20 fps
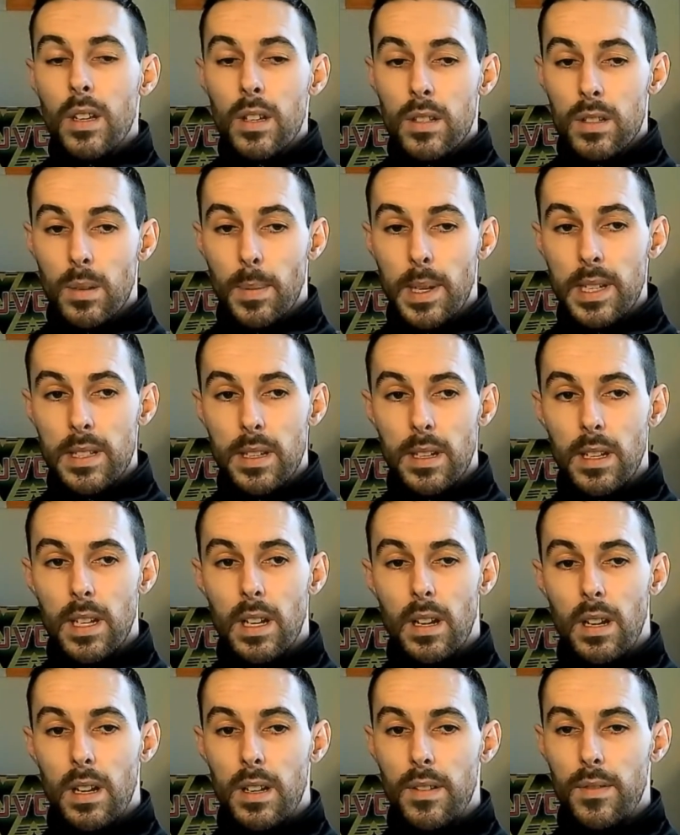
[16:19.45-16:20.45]
So basically,
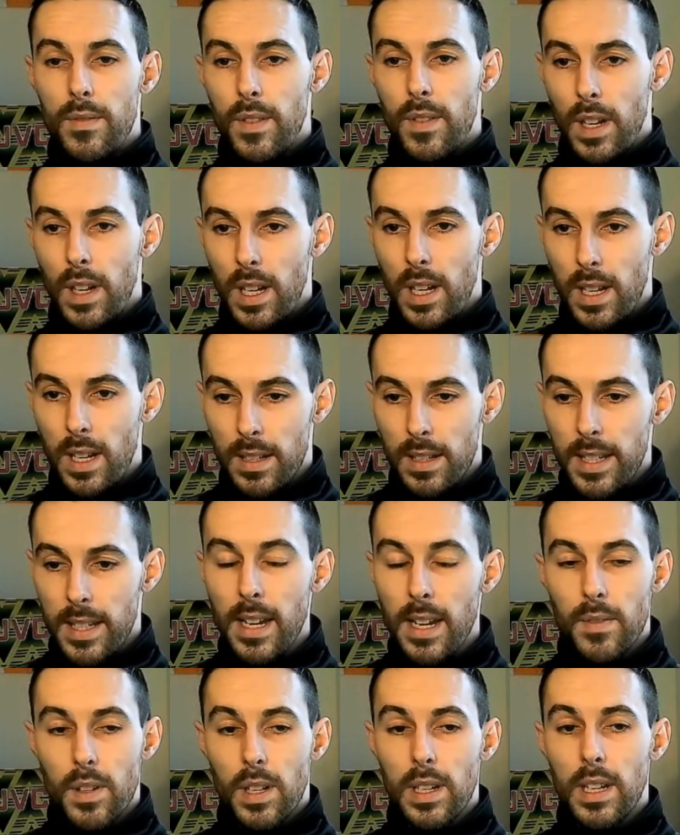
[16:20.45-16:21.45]
I've
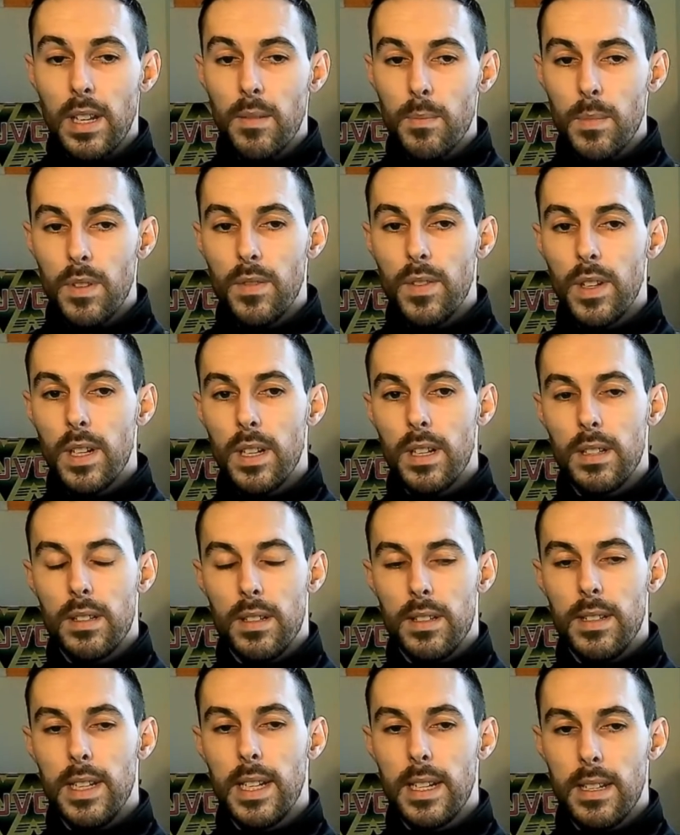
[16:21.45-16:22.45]
kind of given me verdict
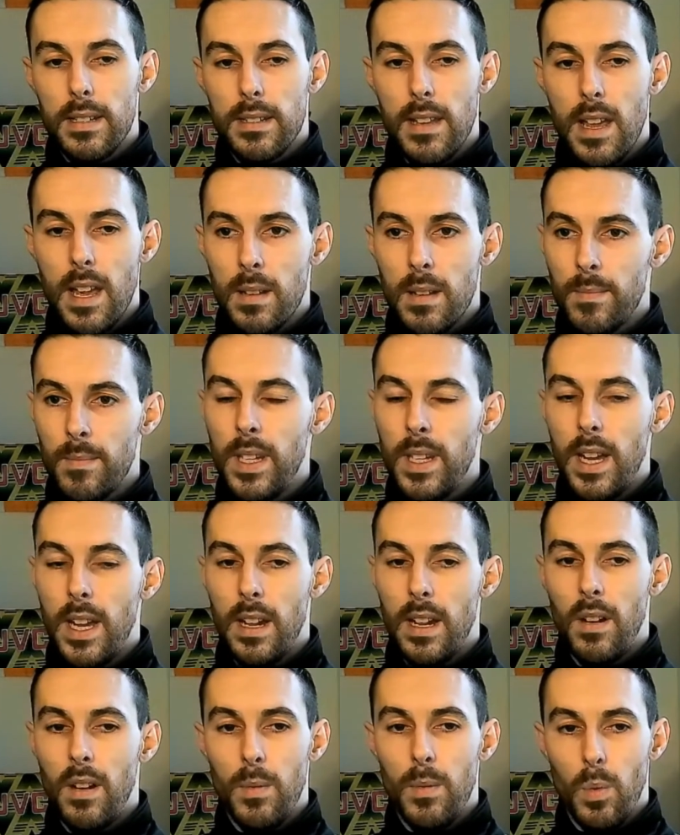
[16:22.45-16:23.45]
on Lacazette.
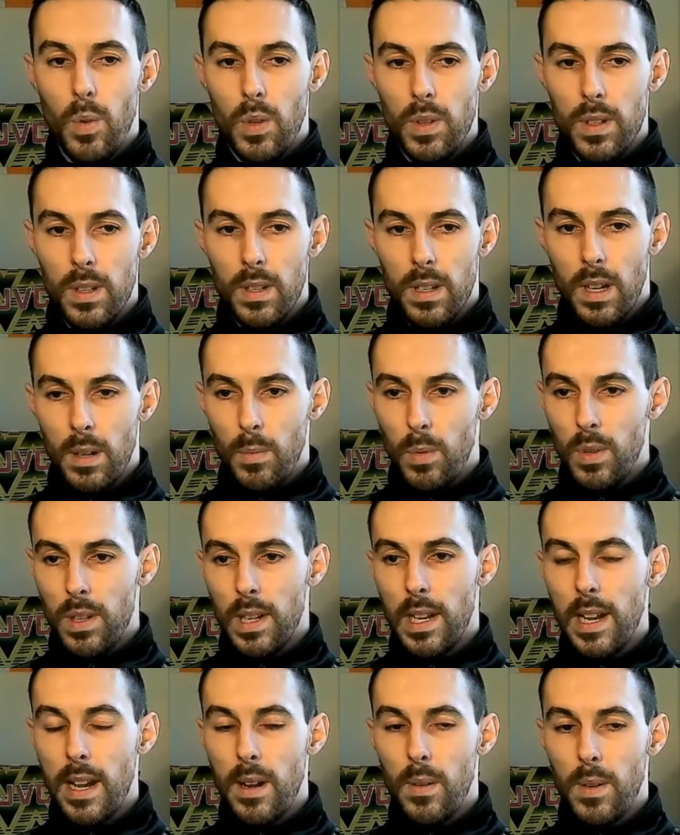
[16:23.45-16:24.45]
Yeah, I would
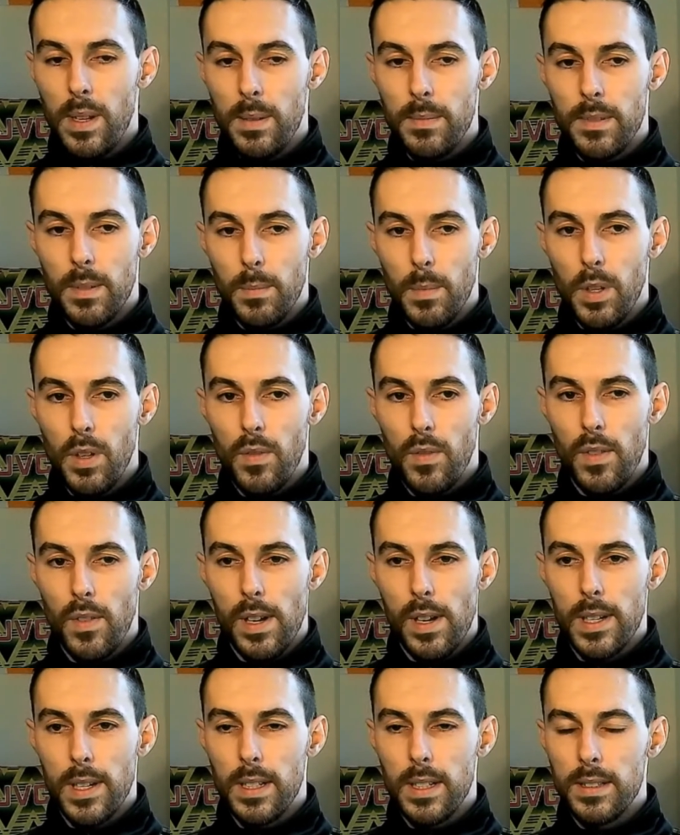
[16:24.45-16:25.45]
allow him to move
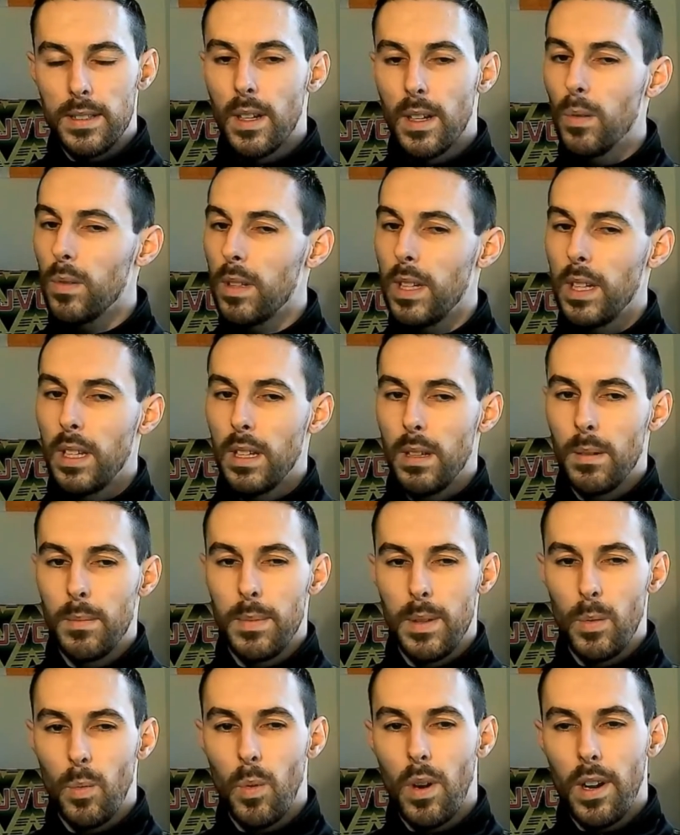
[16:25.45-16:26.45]
on. I don't think it would
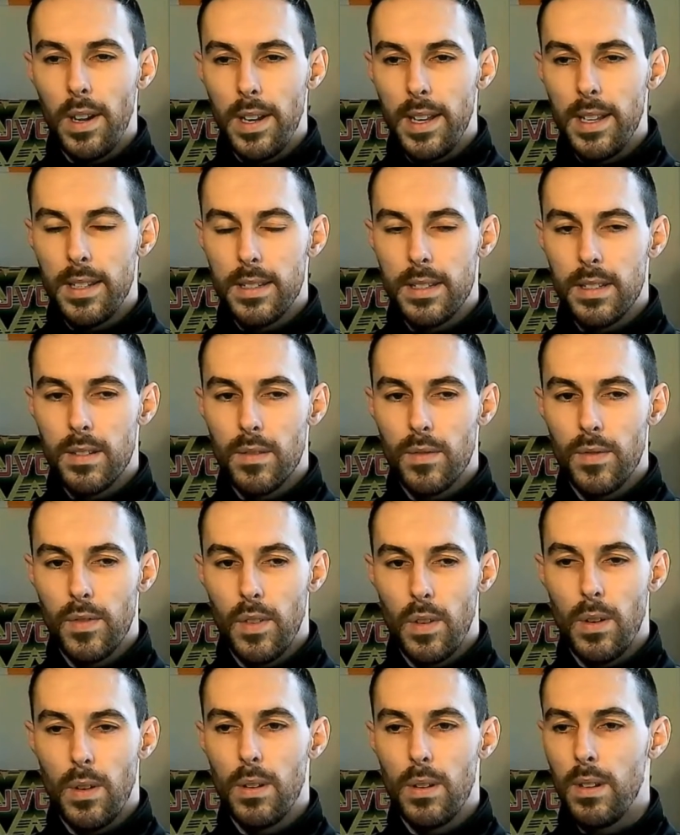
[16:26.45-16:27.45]
be wise
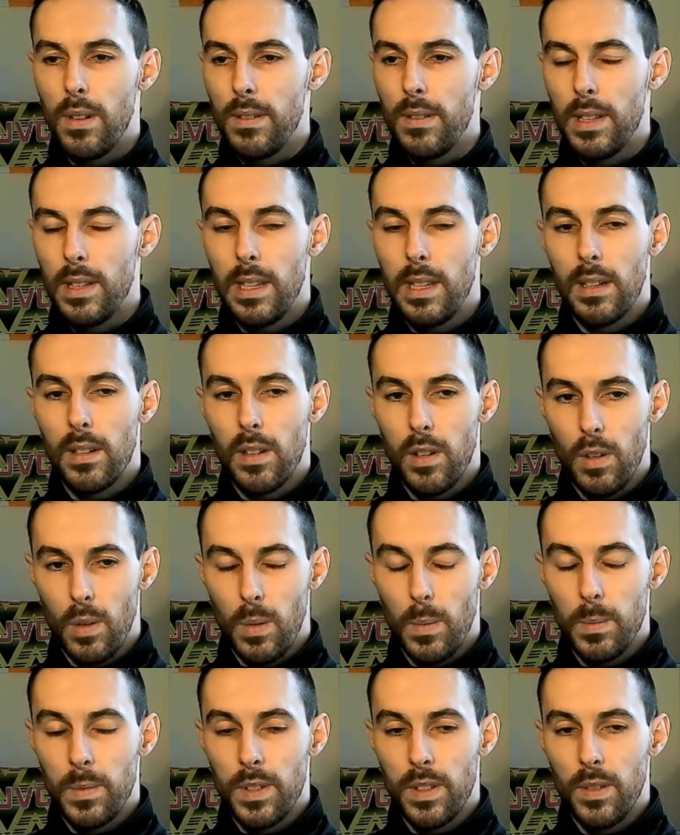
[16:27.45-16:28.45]
for the
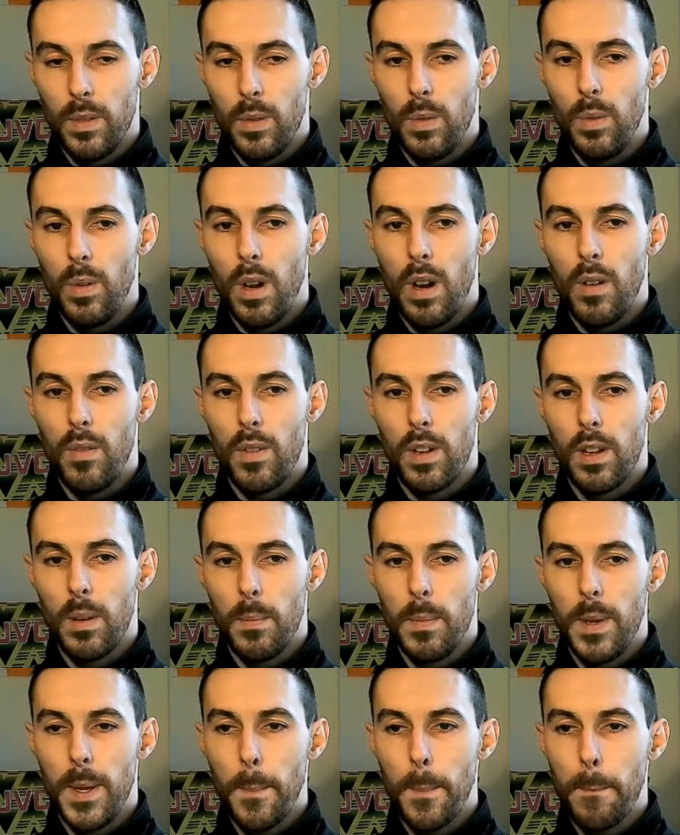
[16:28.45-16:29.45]
club to
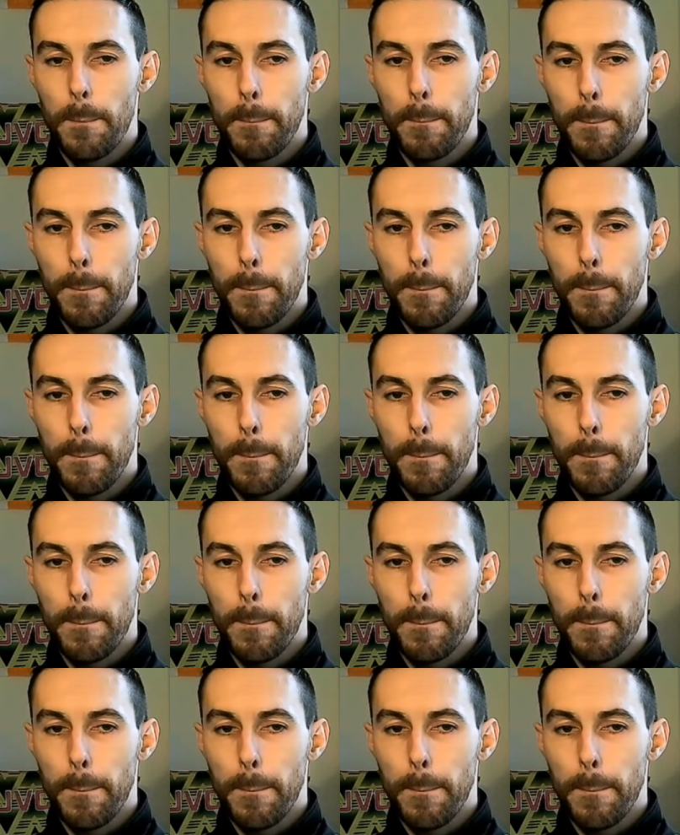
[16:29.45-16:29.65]
overcommit.